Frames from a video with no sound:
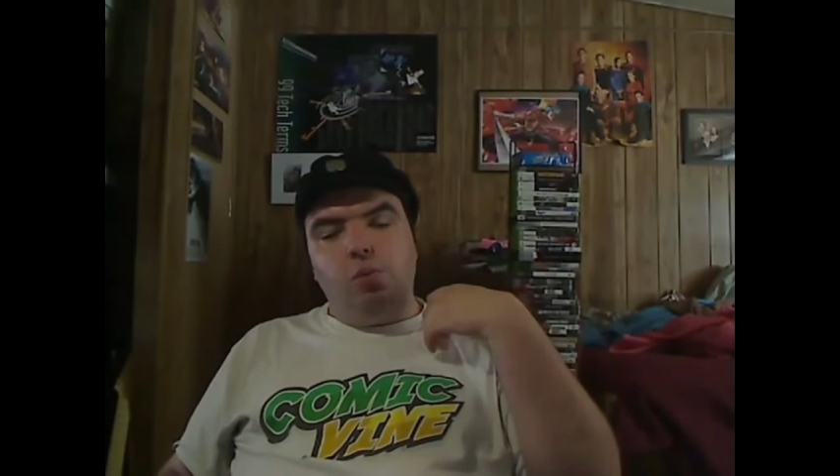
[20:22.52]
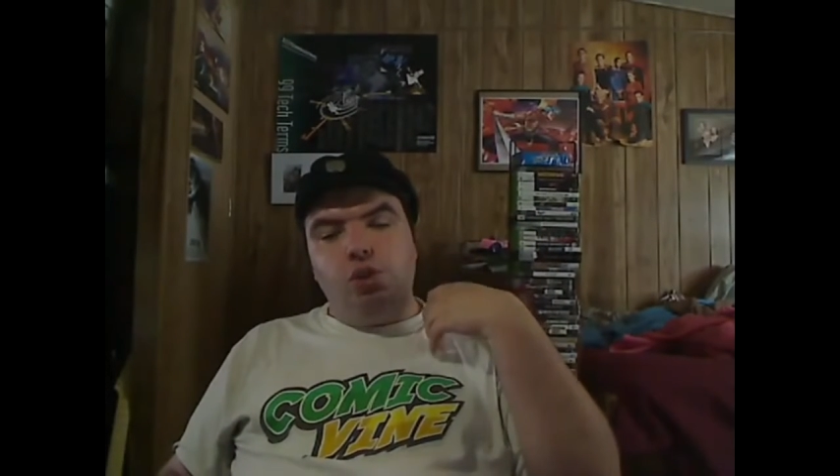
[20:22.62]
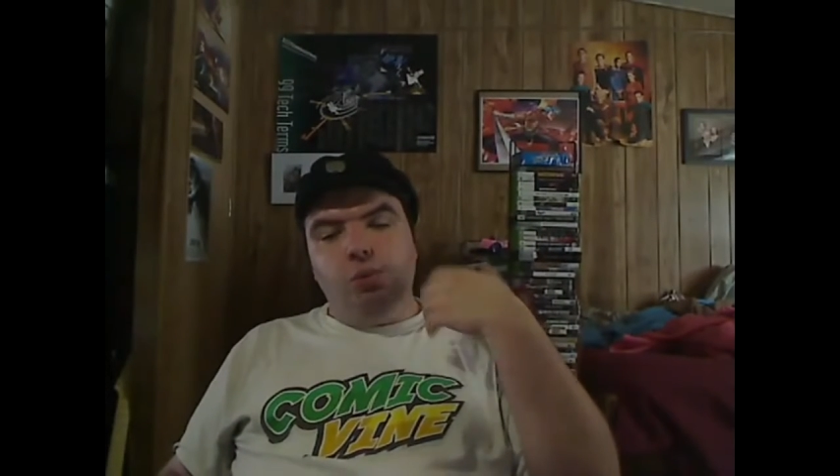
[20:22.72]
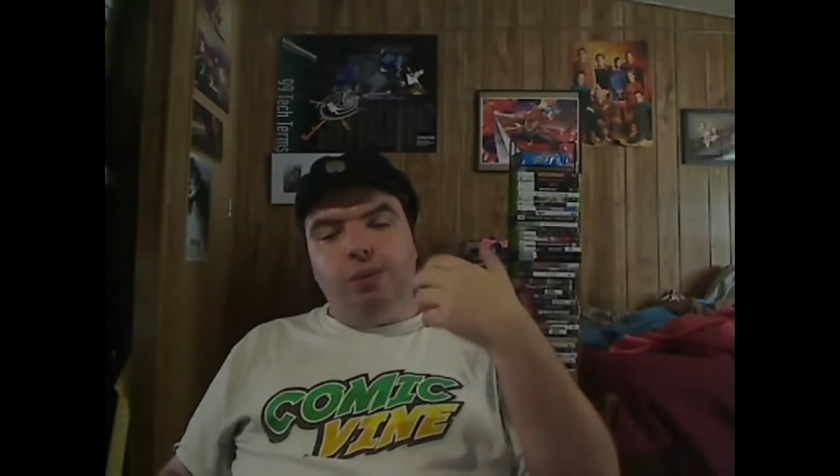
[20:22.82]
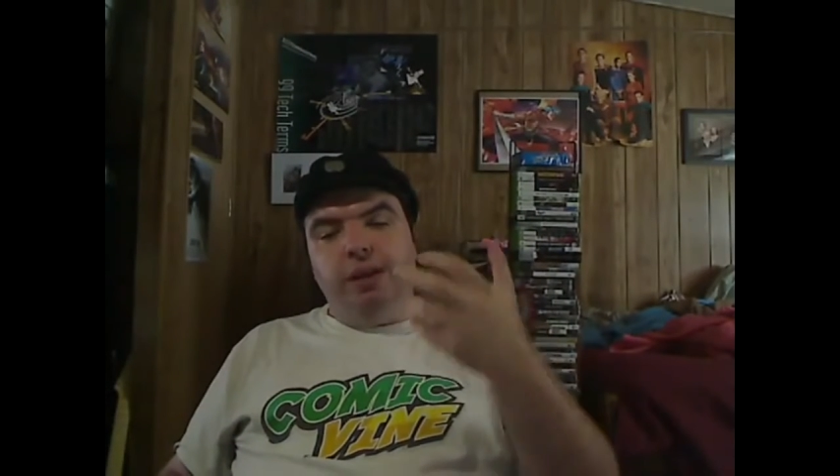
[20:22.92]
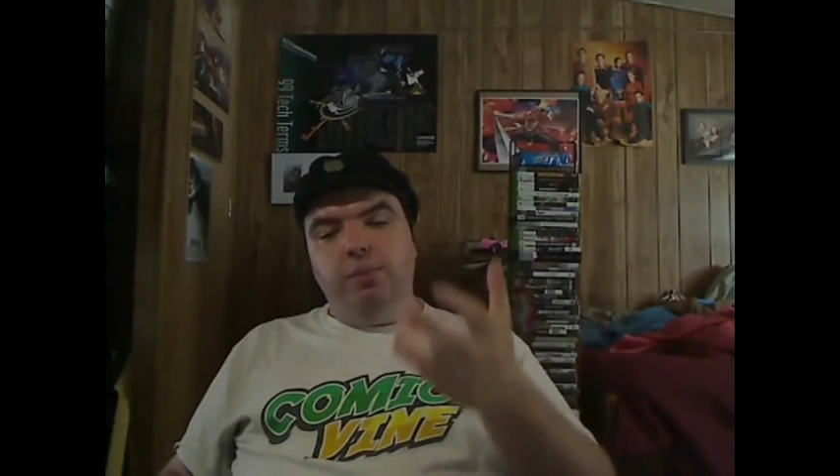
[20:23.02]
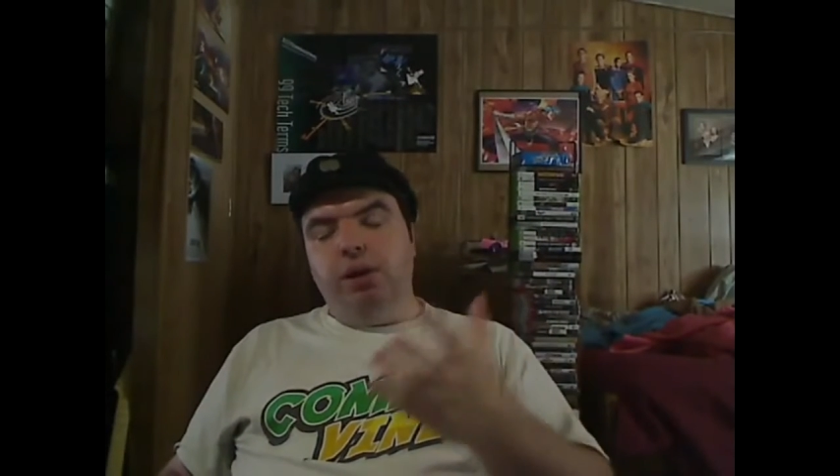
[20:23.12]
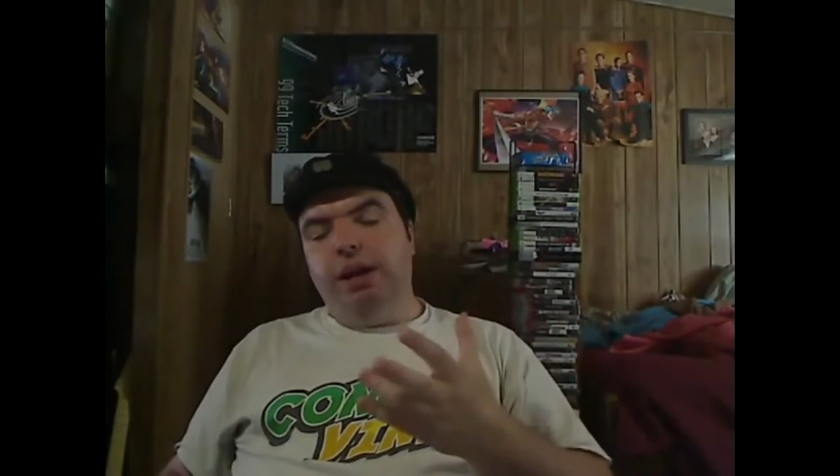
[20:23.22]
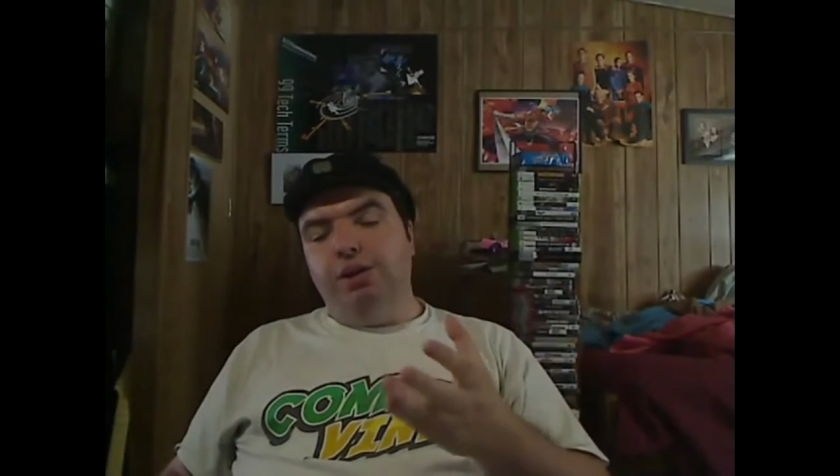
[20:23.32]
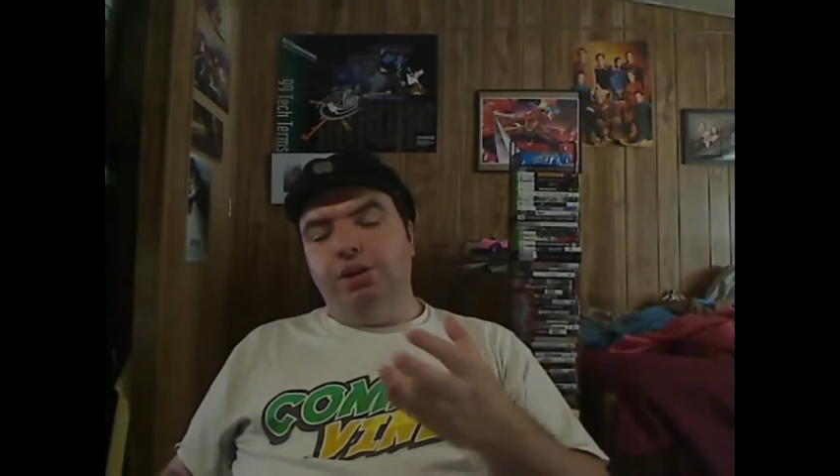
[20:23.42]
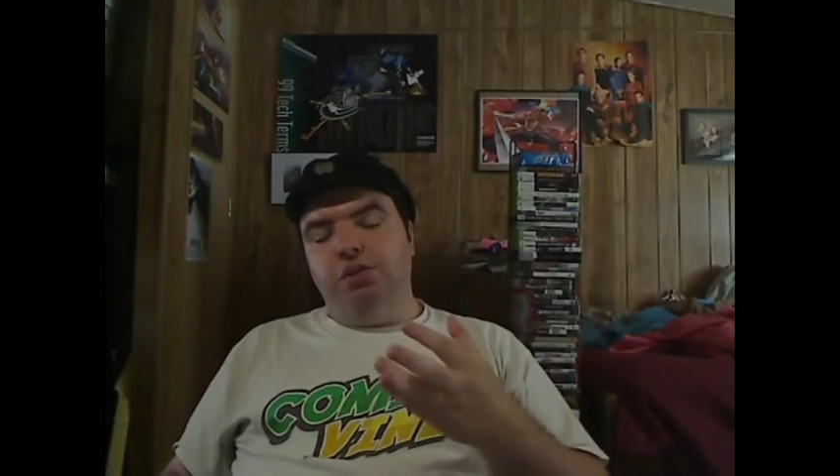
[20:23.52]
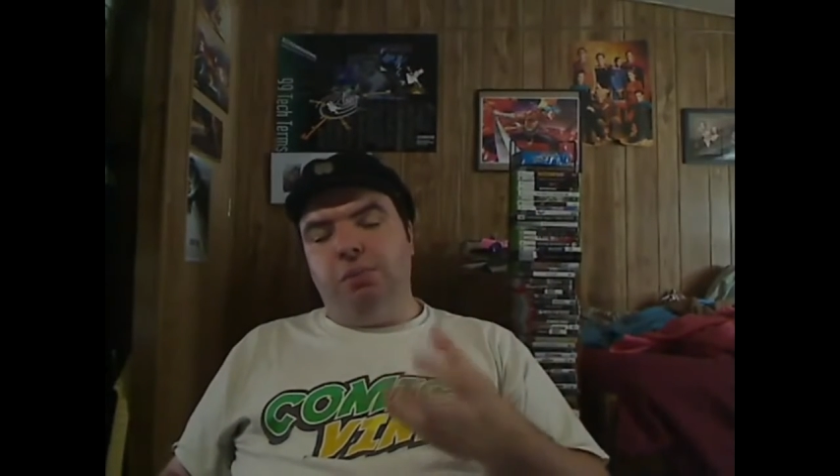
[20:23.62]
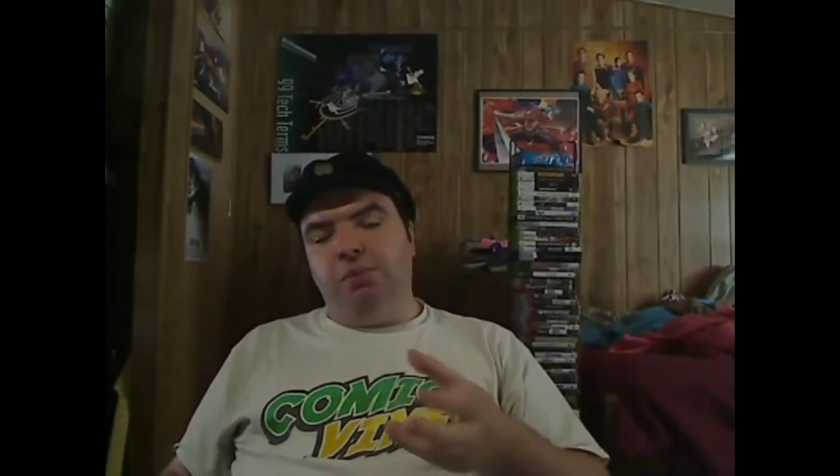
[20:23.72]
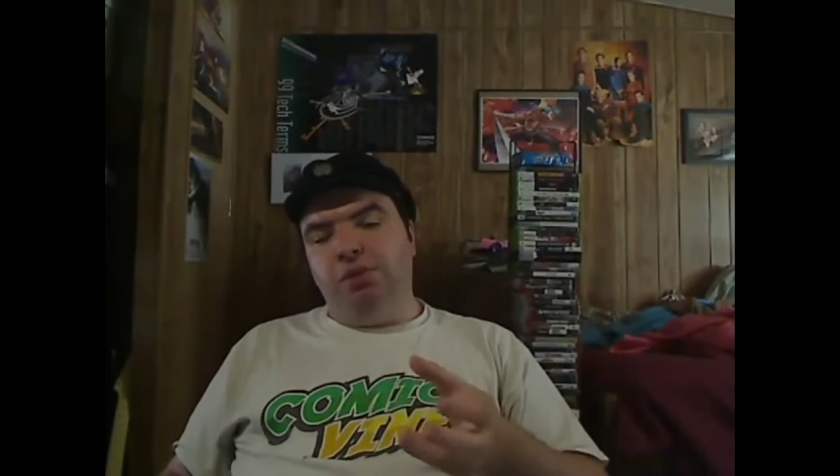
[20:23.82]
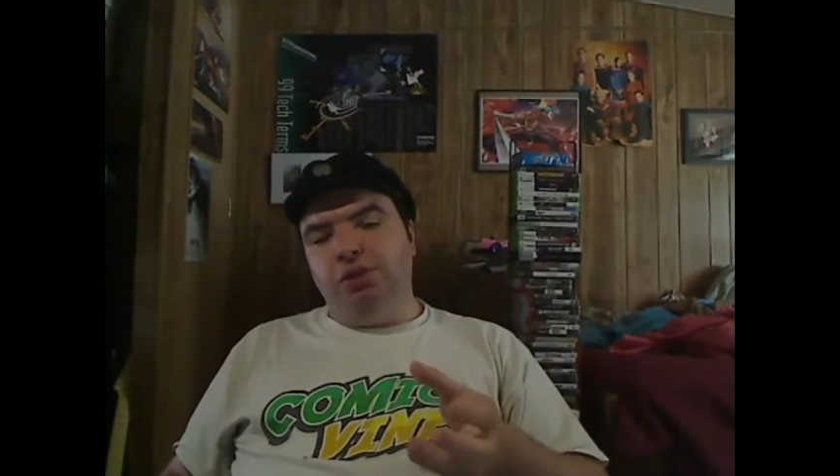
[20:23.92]
we should be getting more character
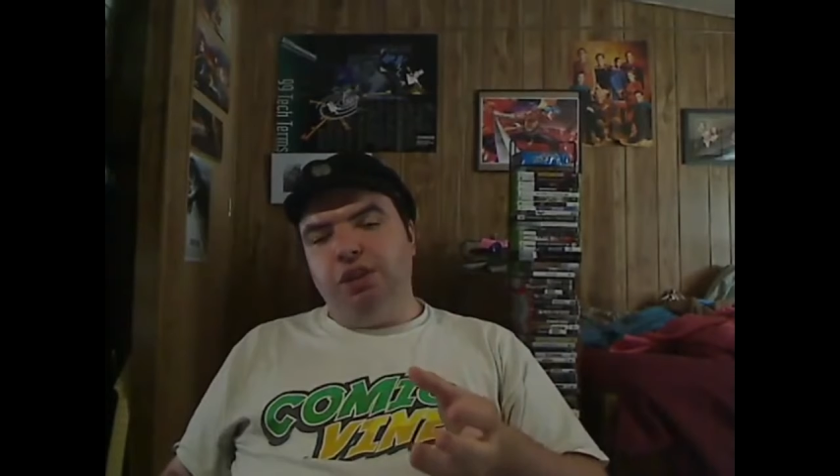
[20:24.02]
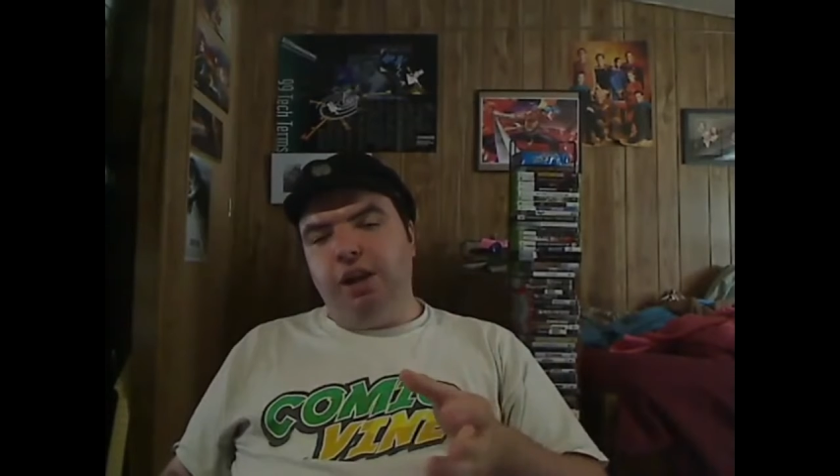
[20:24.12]
development for these